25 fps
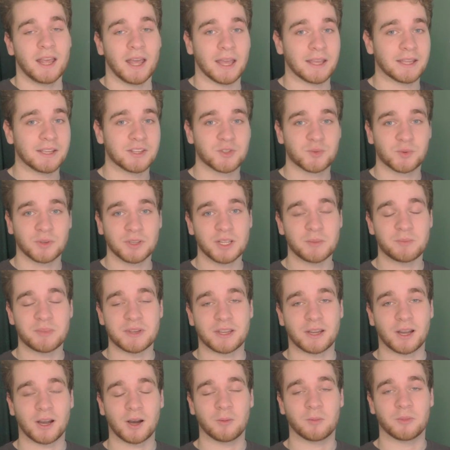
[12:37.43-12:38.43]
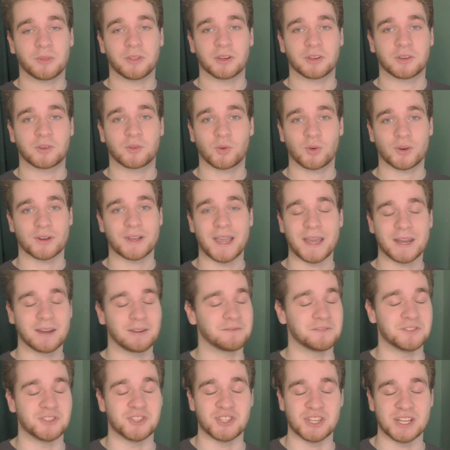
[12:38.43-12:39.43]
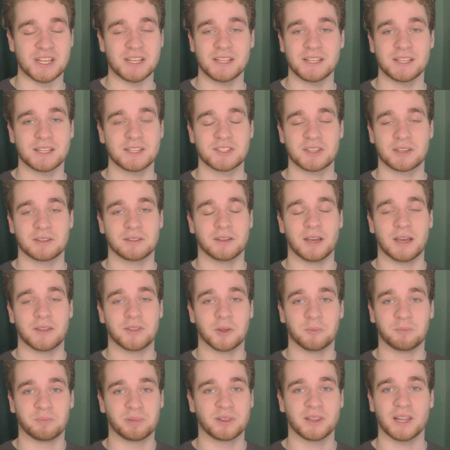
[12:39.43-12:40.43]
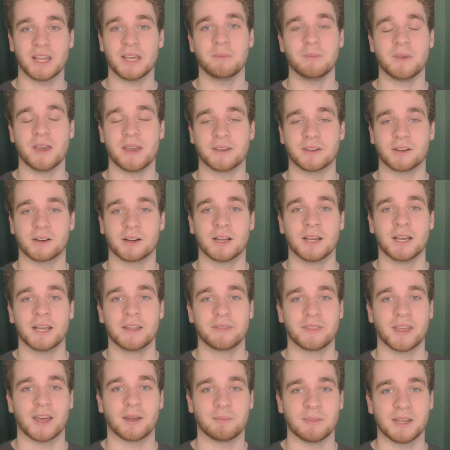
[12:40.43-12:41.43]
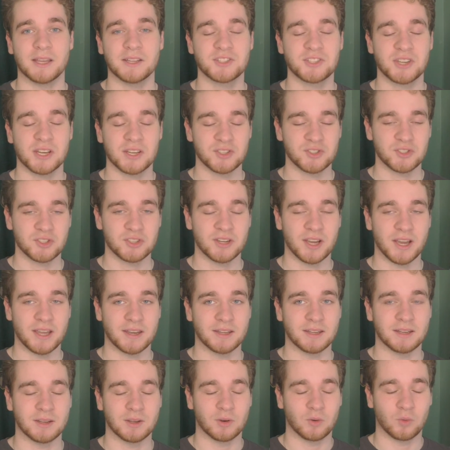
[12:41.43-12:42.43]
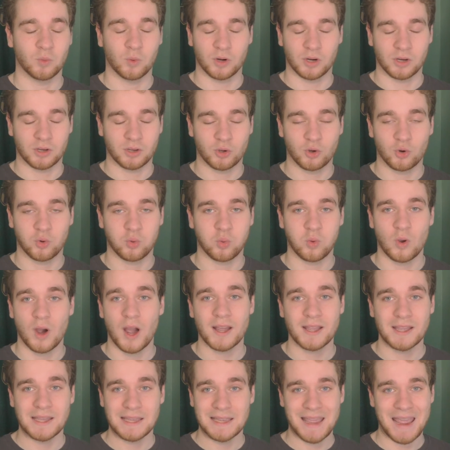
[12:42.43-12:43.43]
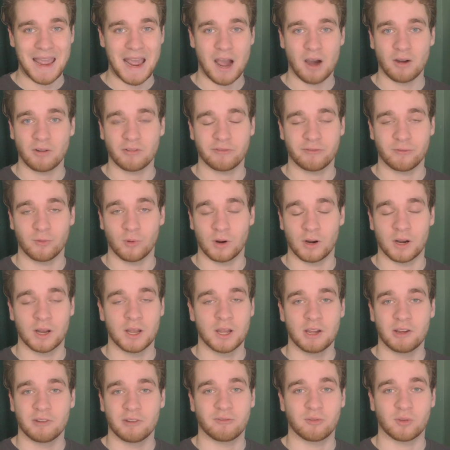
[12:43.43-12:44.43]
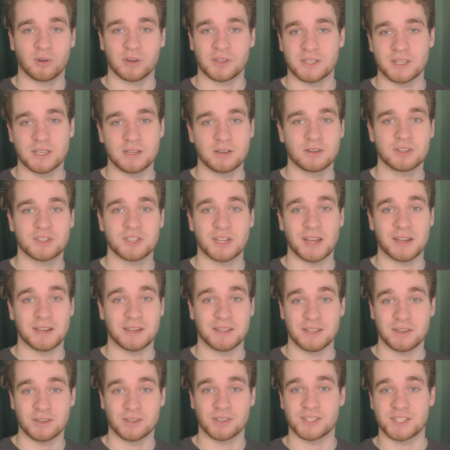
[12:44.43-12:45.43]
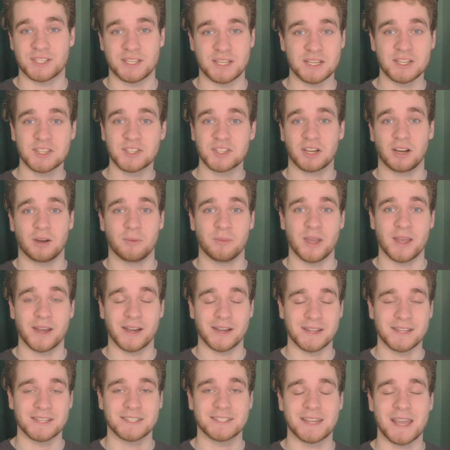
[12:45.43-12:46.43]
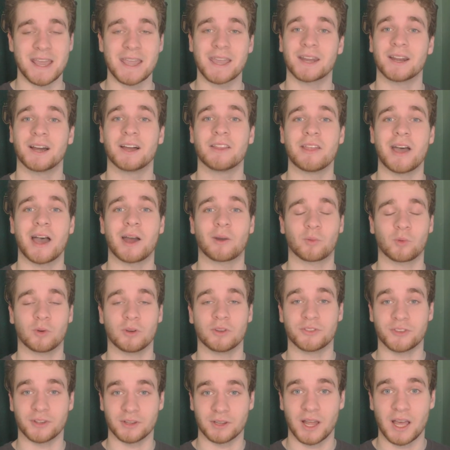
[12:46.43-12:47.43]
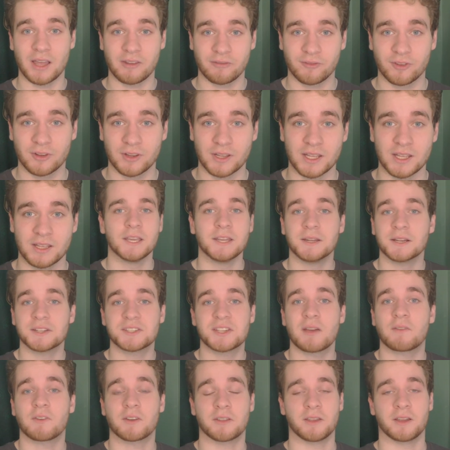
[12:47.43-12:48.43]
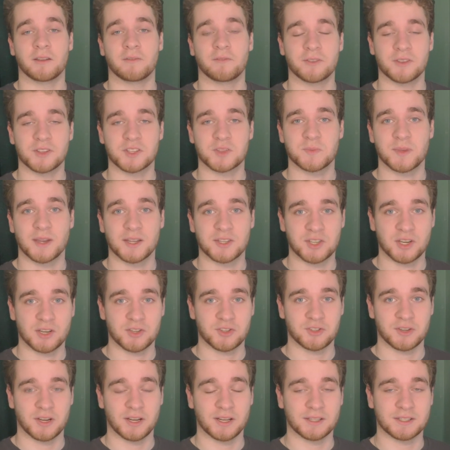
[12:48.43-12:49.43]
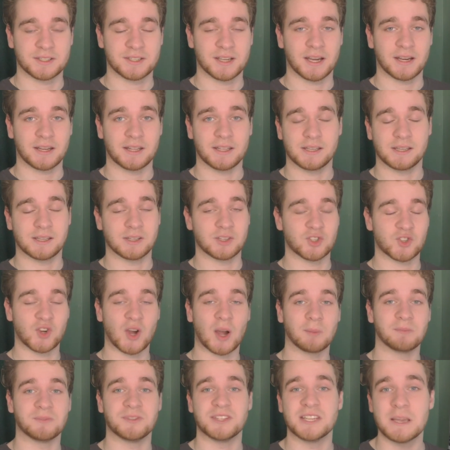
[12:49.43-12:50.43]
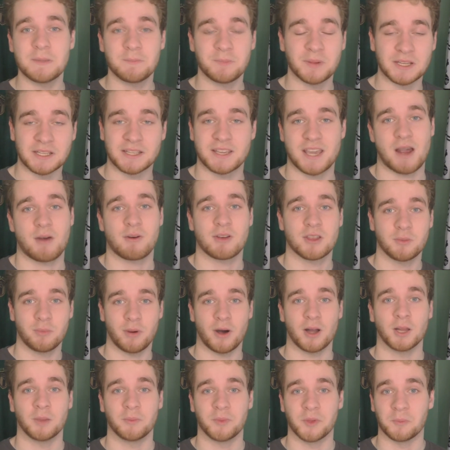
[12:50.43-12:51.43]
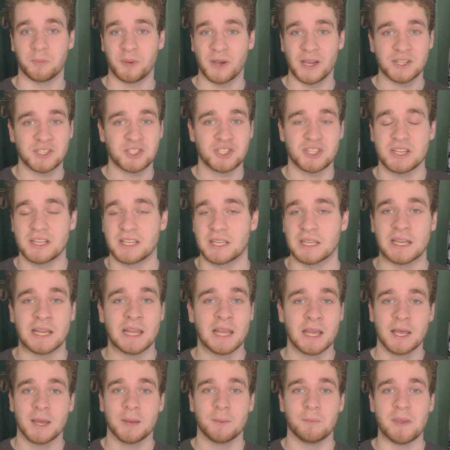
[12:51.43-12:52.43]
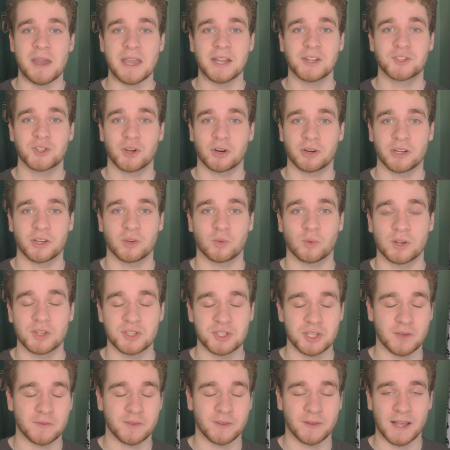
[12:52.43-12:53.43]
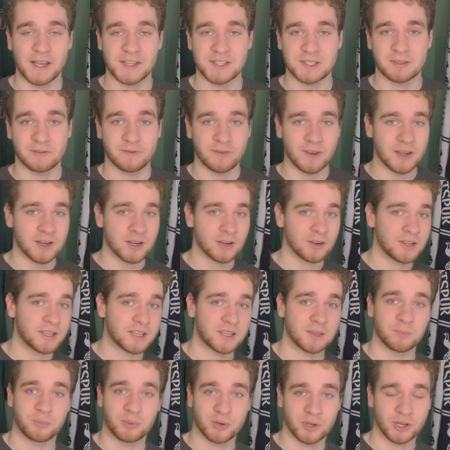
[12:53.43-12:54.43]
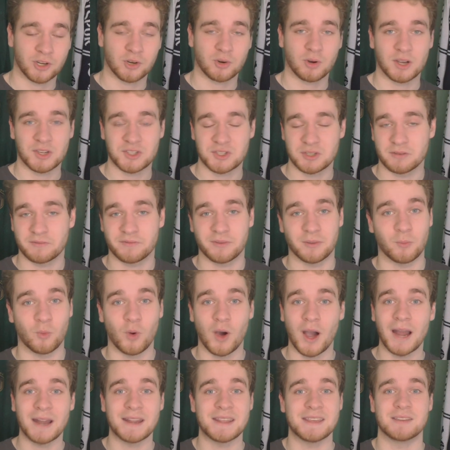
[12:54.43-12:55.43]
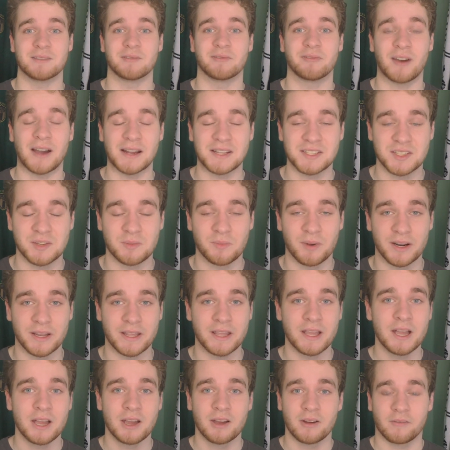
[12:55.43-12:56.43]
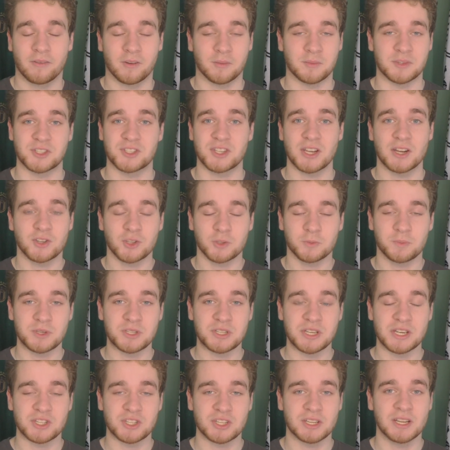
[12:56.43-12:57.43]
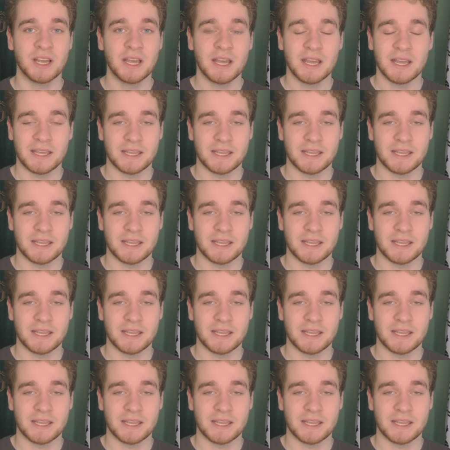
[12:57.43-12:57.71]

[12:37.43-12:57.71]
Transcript: He's really become the creative genius and the playmaker that Manchester United were crying out for years and years. He's come in and he's taken on that role delightfully. He does everything for this Manchester United side. He can drop deep and carry the ball up the pitch. He can make darting runs off the last defender. He can put a cross in from wide. He can find somebody from a central position.